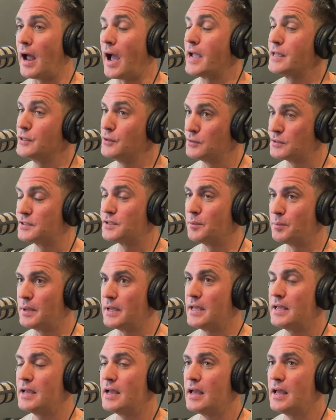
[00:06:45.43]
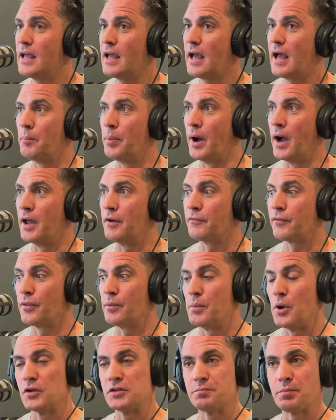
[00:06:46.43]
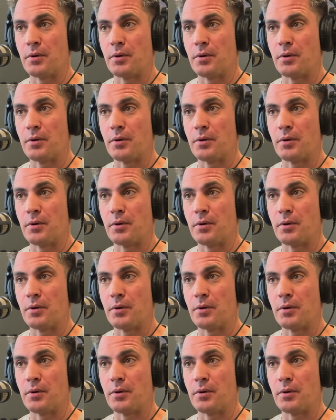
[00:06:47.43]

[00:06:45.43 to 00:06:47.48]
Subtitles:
I used to be, but for the most